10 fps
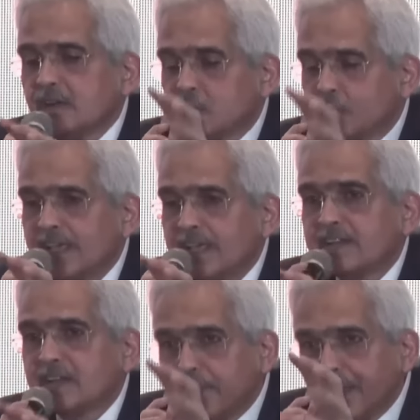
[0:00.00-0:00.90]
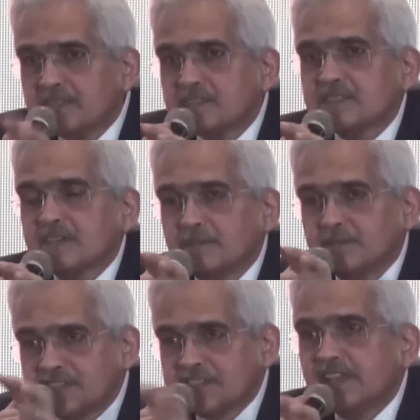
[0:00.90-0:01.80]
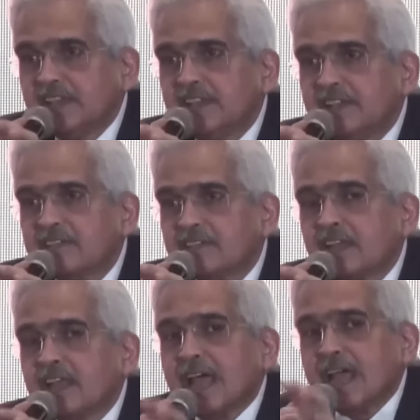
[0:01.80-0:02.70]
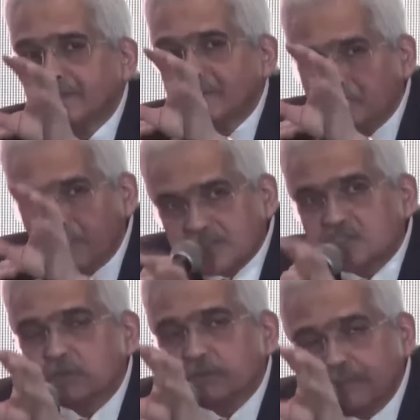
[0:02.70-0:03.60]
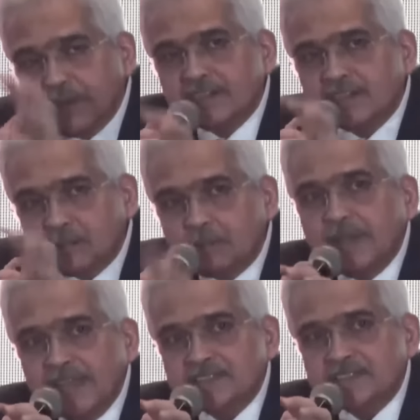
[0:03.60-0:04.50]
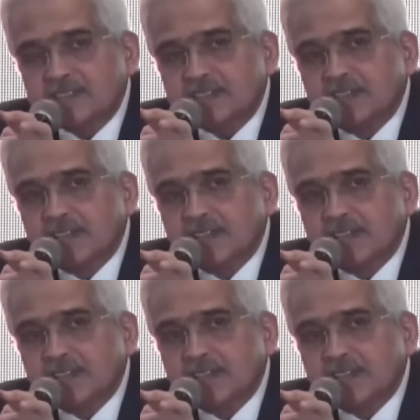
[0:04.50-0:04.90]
today remains resilient and much better placed.